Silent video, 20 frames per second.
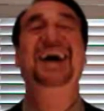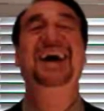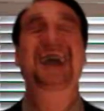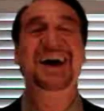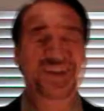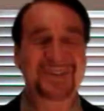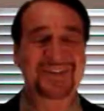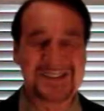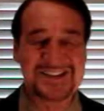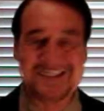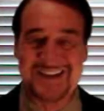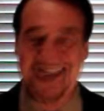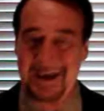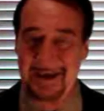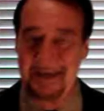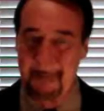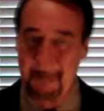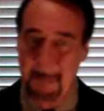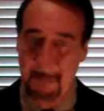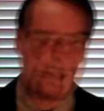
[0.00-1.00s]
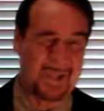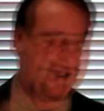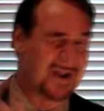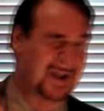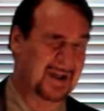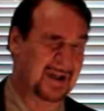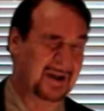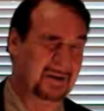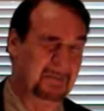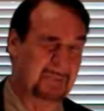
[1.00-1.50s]
Anyway, saying
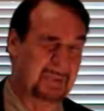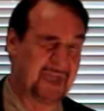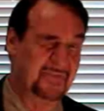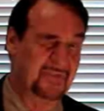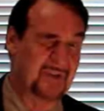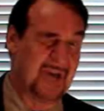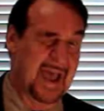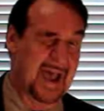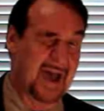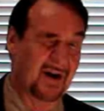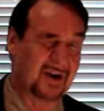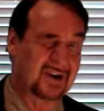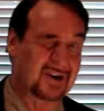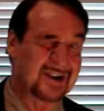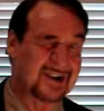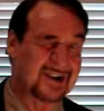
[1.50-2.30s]
bye for now.